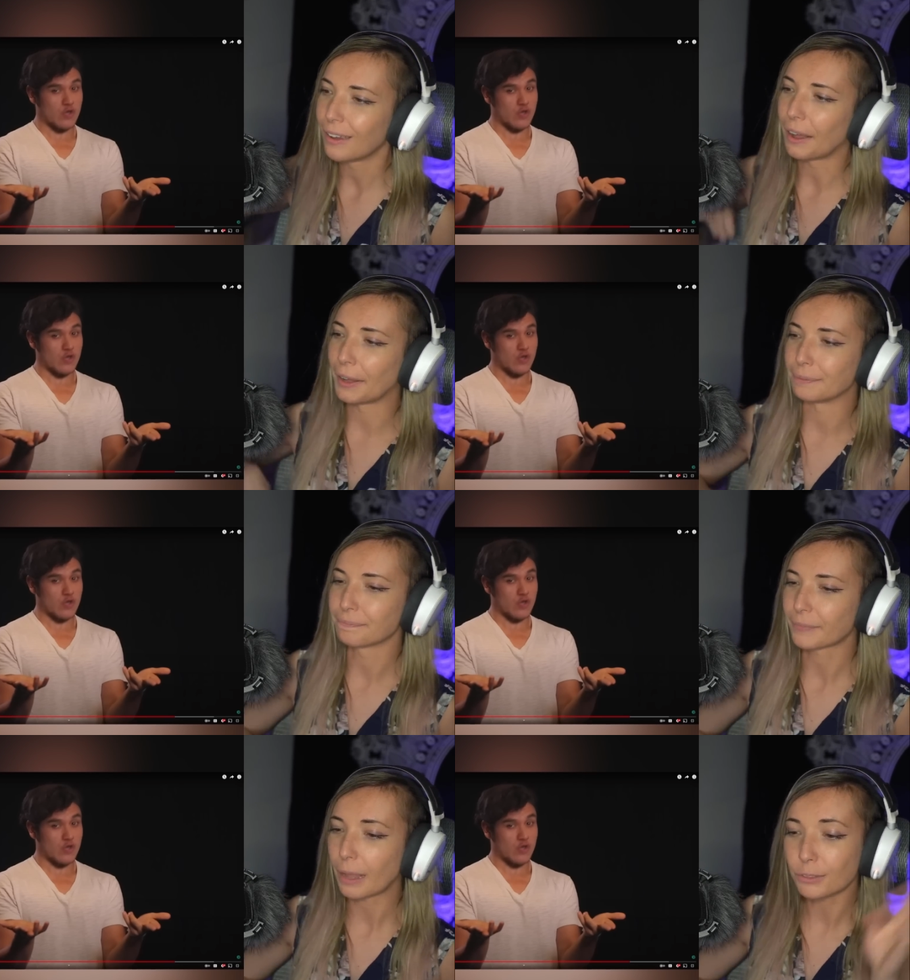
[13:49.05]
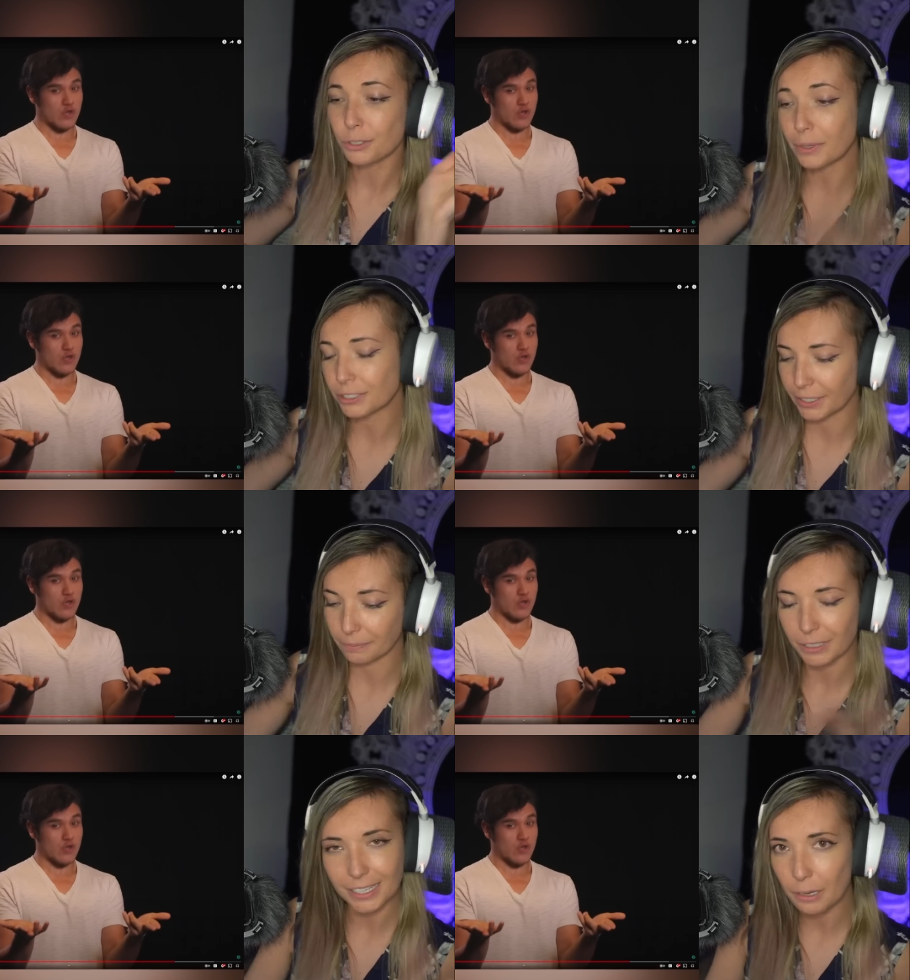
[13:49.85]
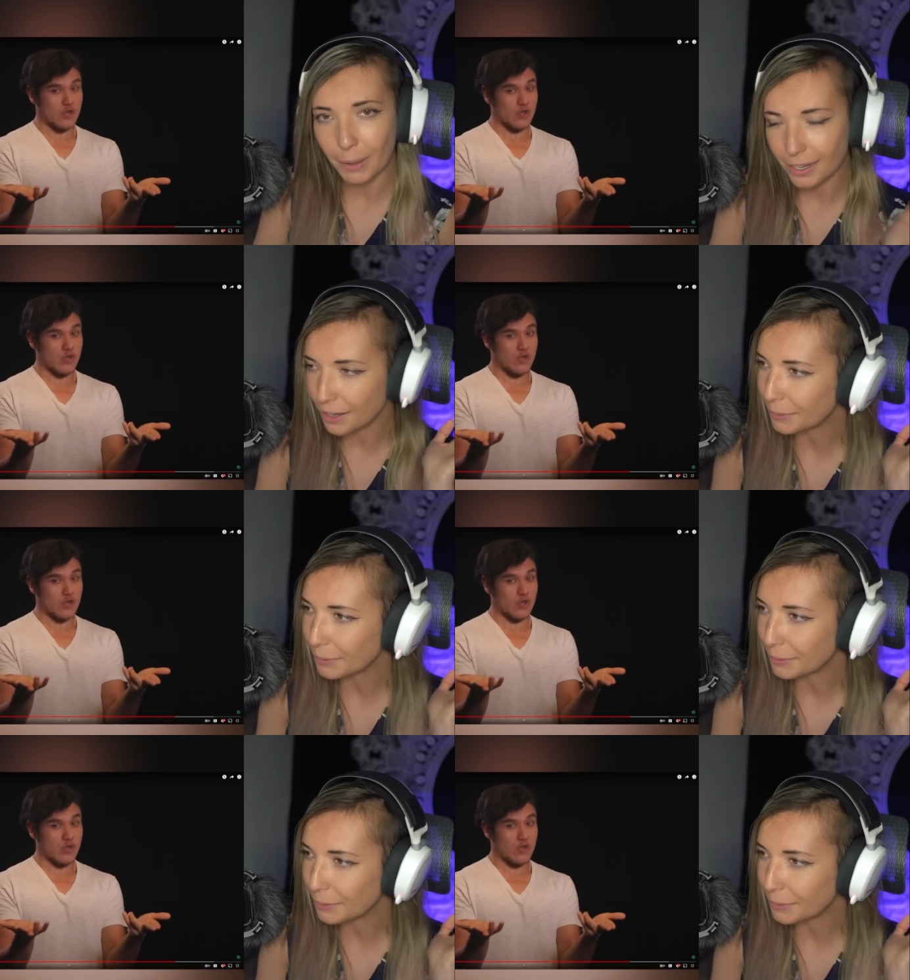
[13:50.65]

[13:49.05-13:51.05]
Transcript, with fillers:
Speaker 1: Um, I'm just wondering, does anybody know?